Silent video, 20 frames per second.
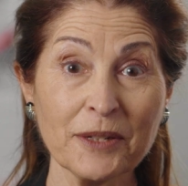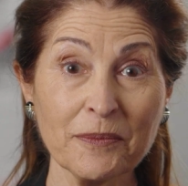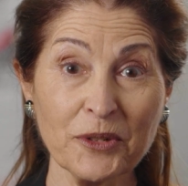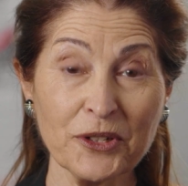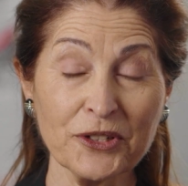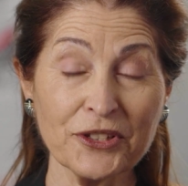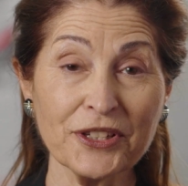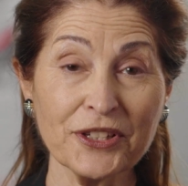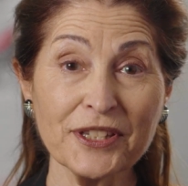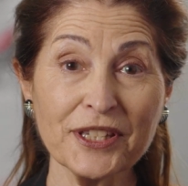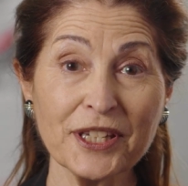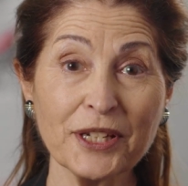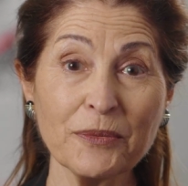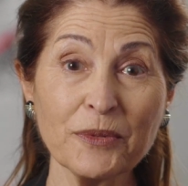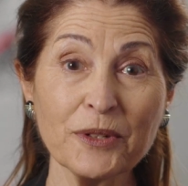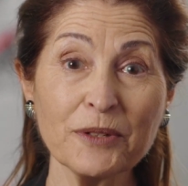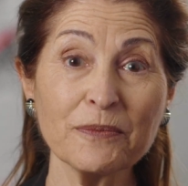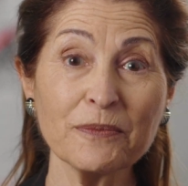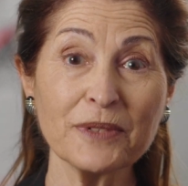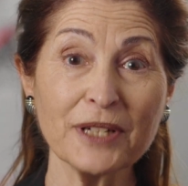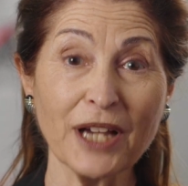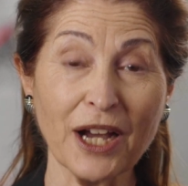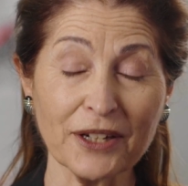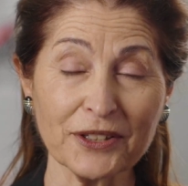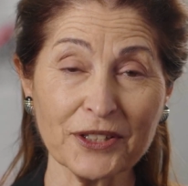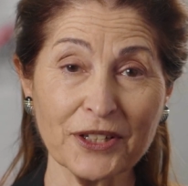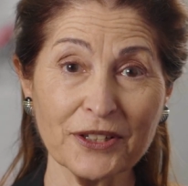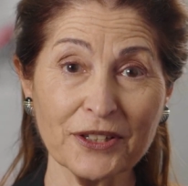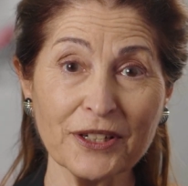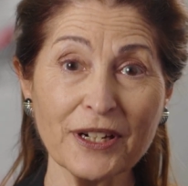emergency room
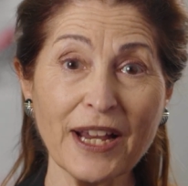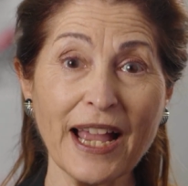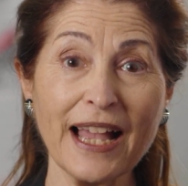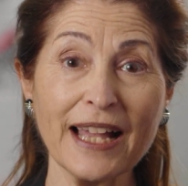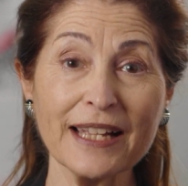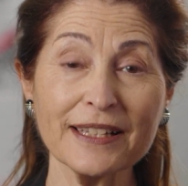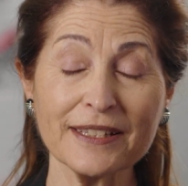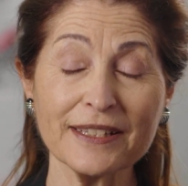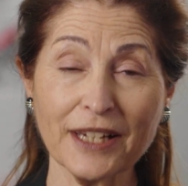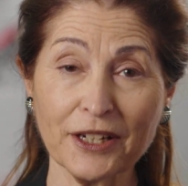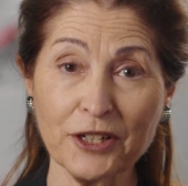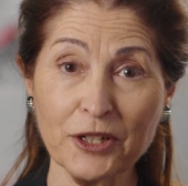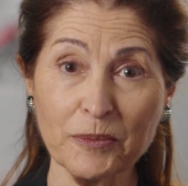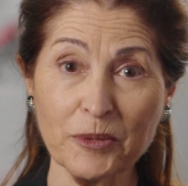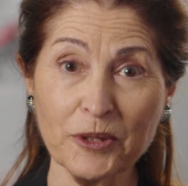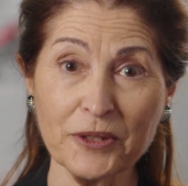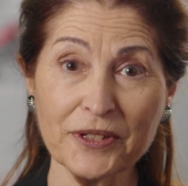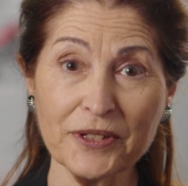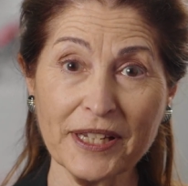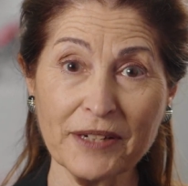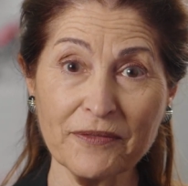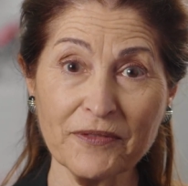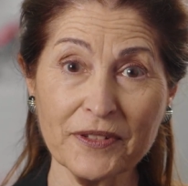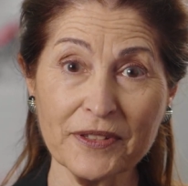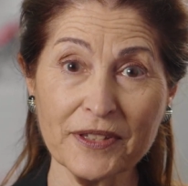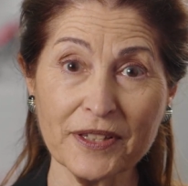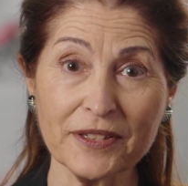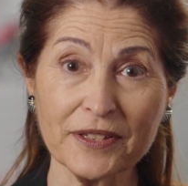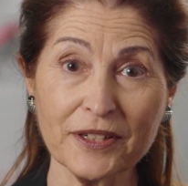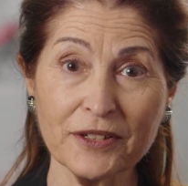doctor at Zuckerberg San
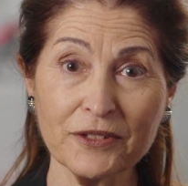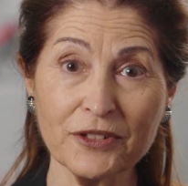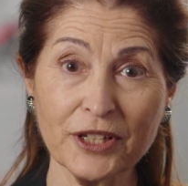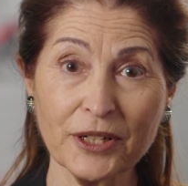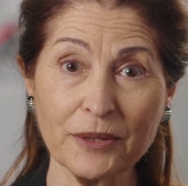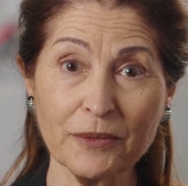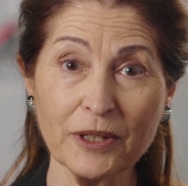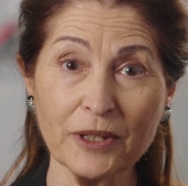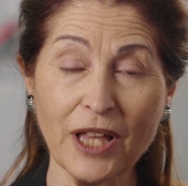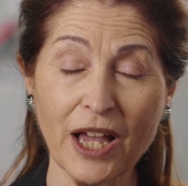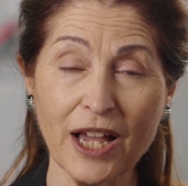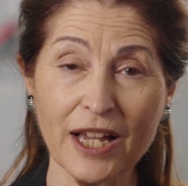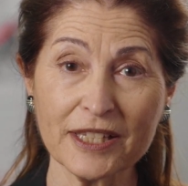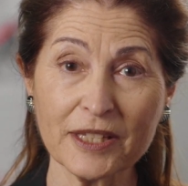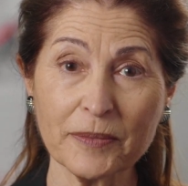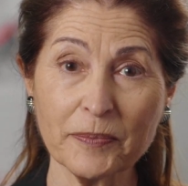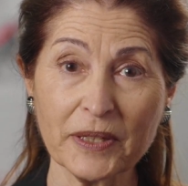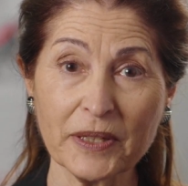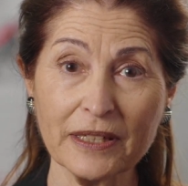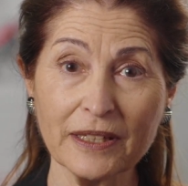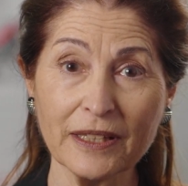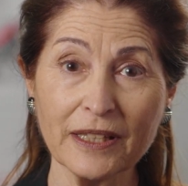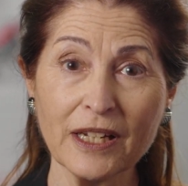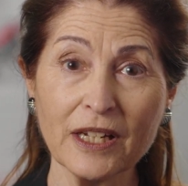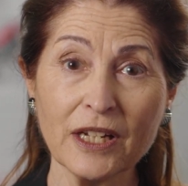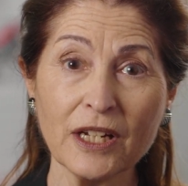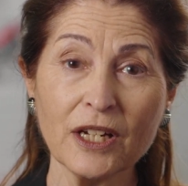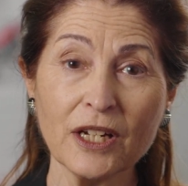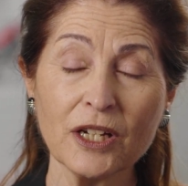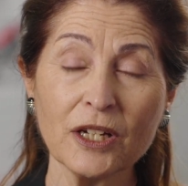Francisco General Hospital,
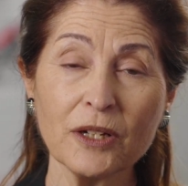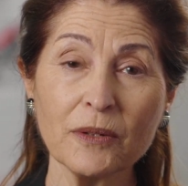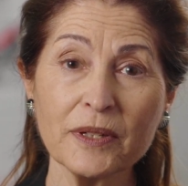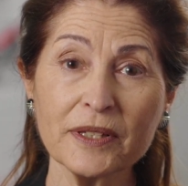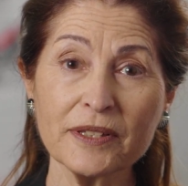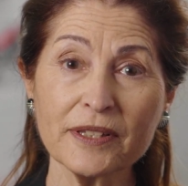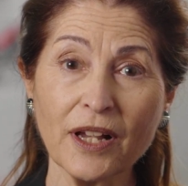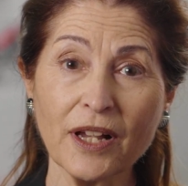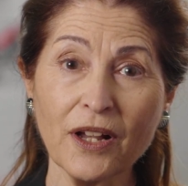who is